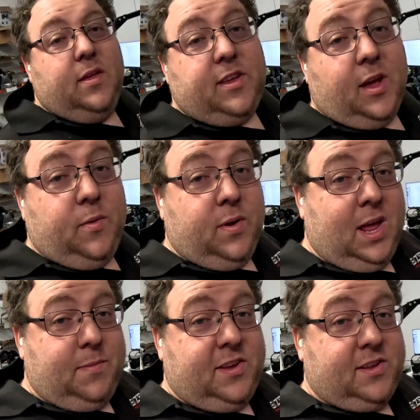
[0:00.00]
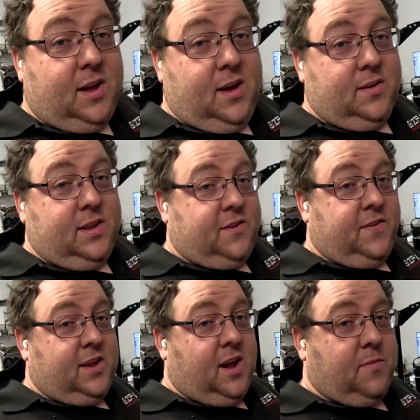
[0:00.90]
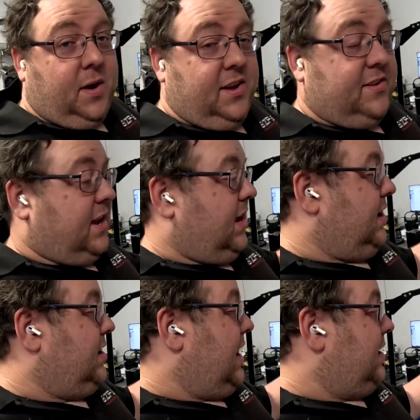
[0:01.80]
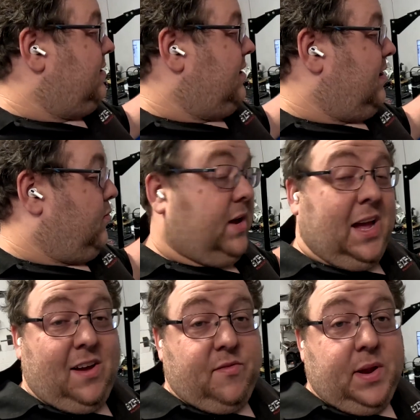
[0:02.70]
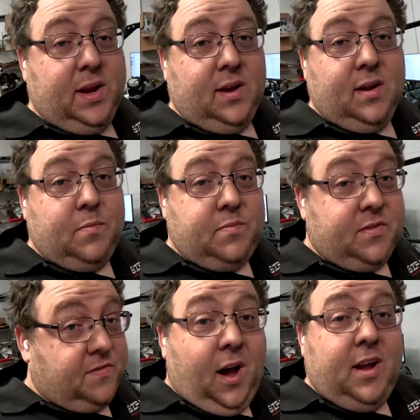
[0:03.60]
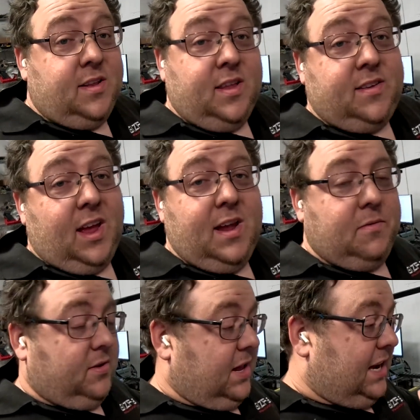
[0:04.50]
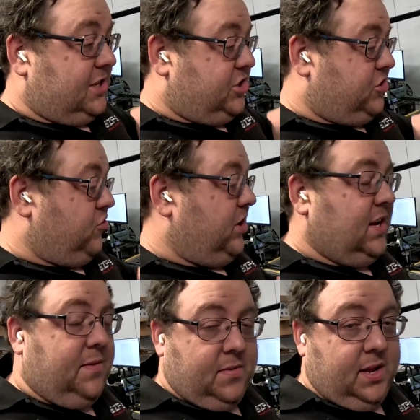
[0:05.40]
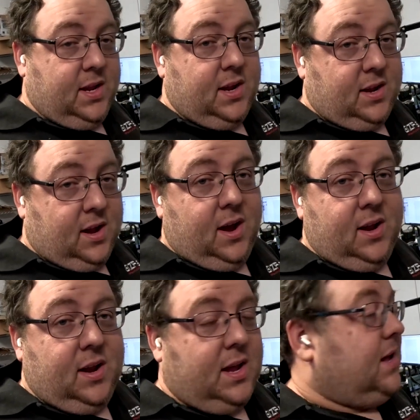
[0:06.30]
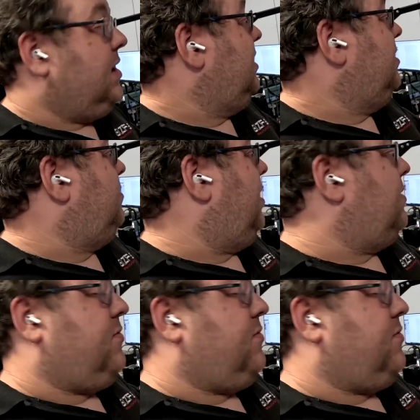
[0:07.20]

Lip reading: So let me start this video by saying that we have been provided this table extremely kindly by